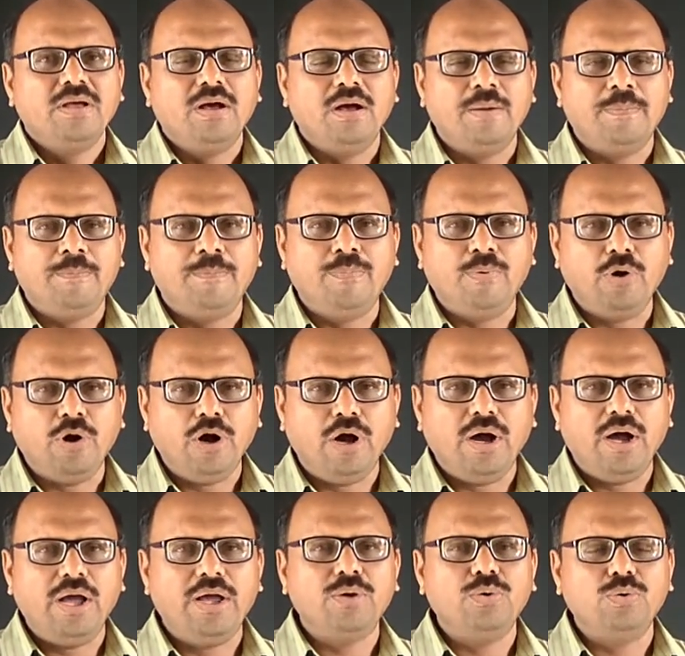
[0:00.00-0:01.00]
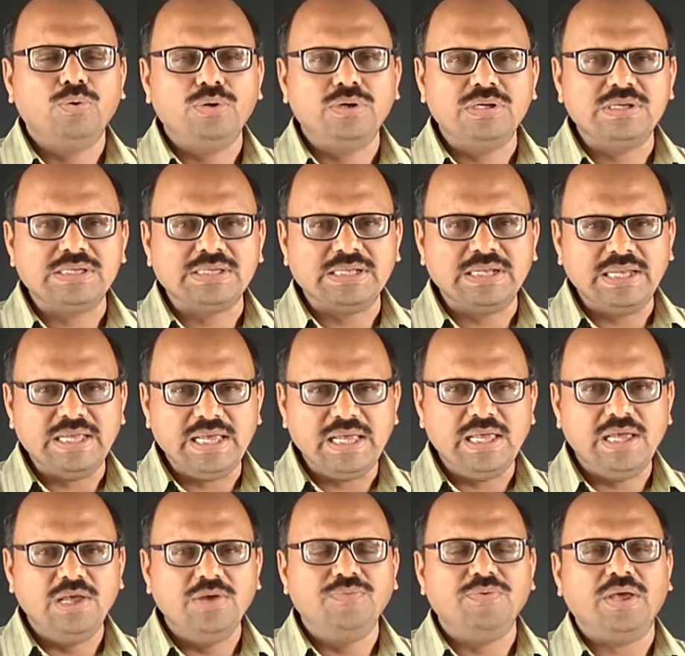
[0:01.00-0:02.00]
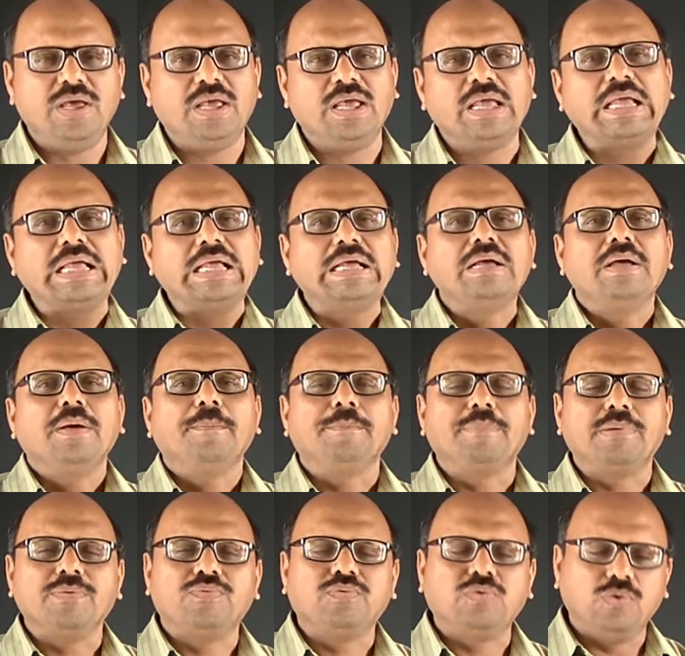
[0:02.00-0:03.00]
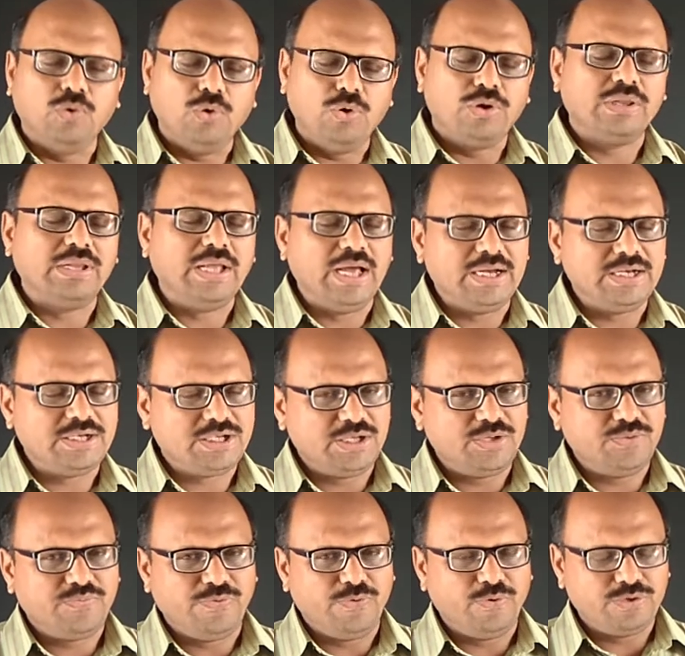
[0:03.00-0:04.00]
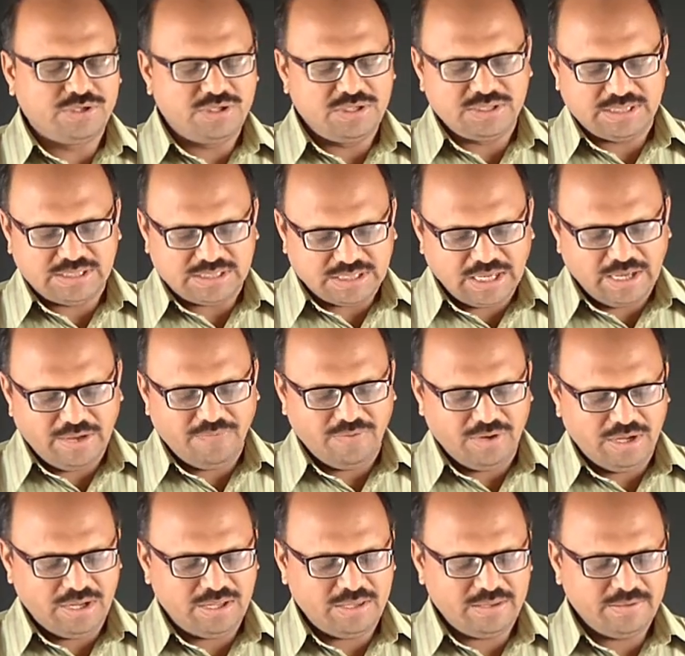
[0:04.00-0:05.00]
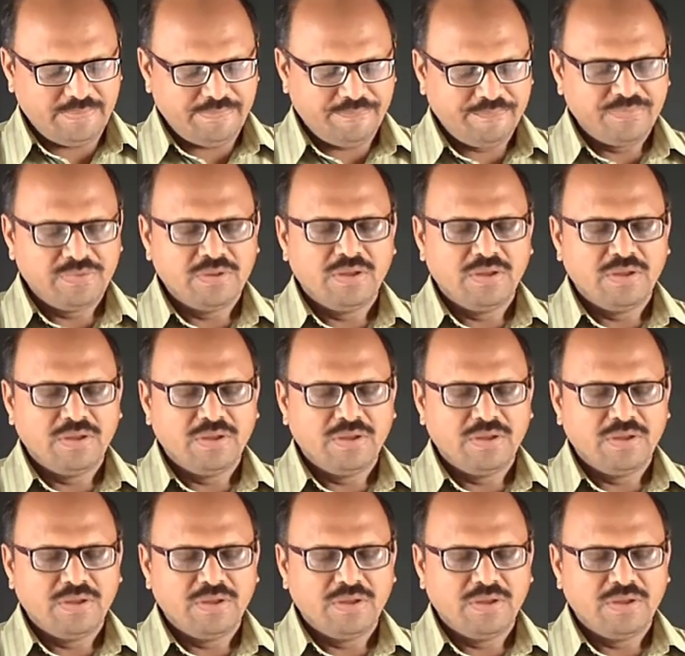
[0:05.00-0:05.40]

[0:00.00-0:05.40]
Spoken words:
a boy who is living before 1947